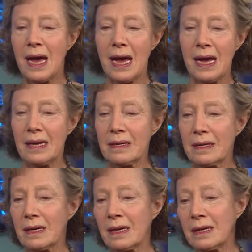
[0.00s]

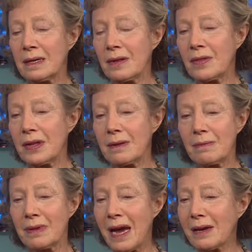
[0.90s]
And uh, the
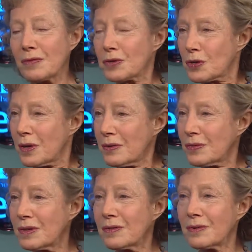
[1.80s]
lack of
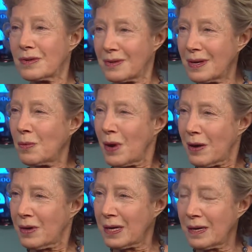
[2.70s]
choice is
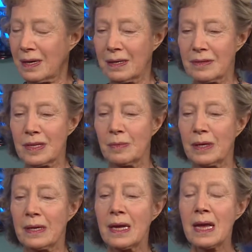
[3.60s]
wearing on
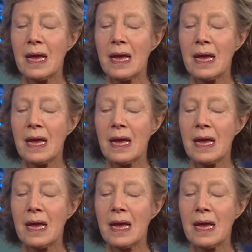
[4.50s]
someone.